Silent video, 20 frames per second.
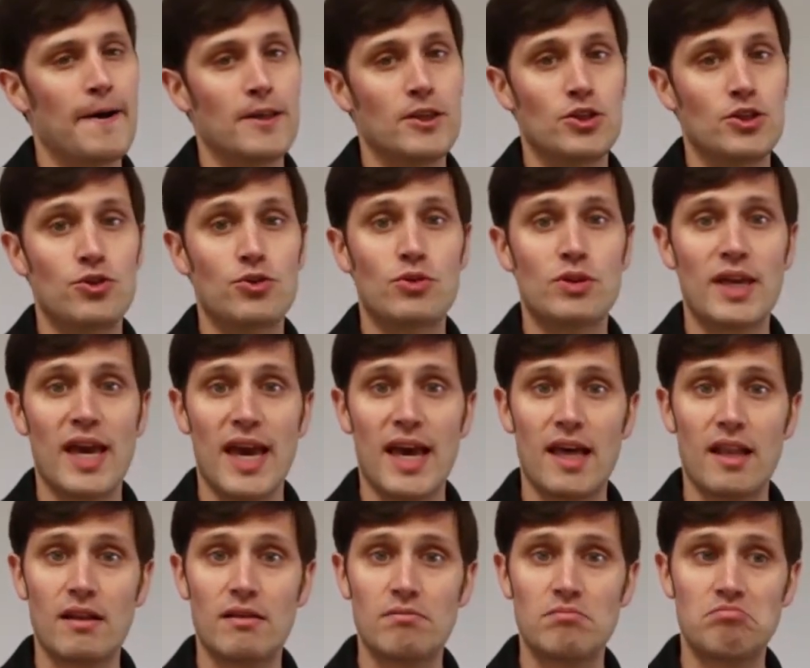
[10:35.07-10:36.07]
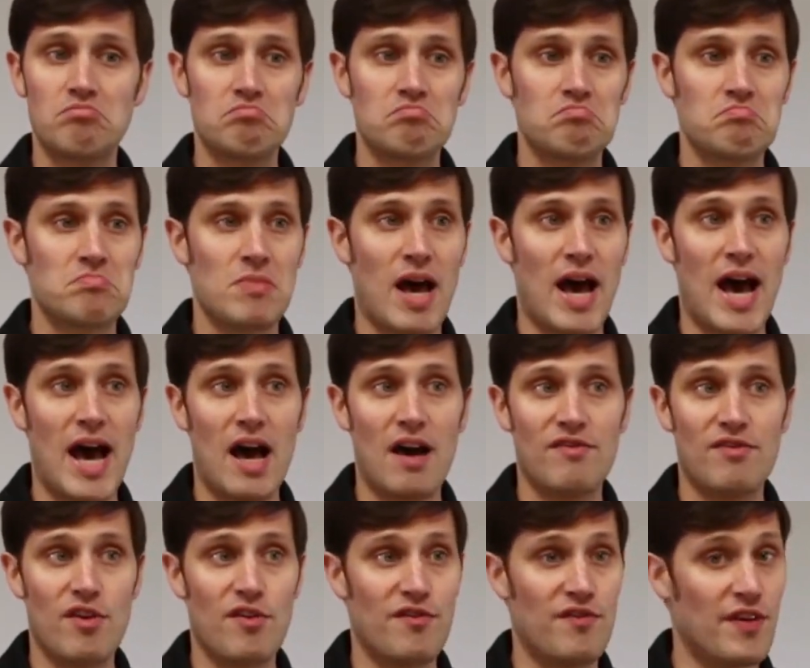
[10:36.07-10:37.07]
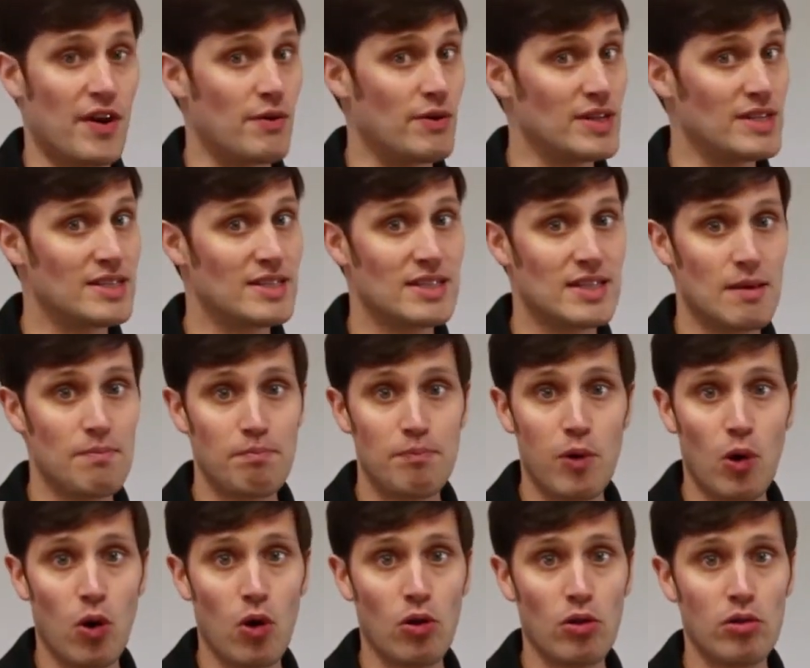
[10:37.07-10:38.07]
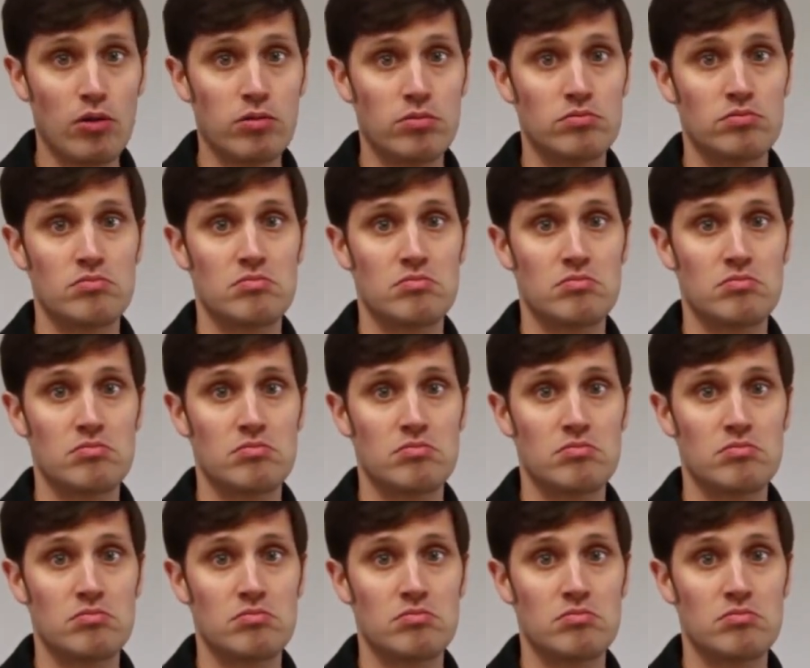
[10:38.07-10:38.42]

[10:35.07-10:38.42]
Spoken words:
You can have a very simple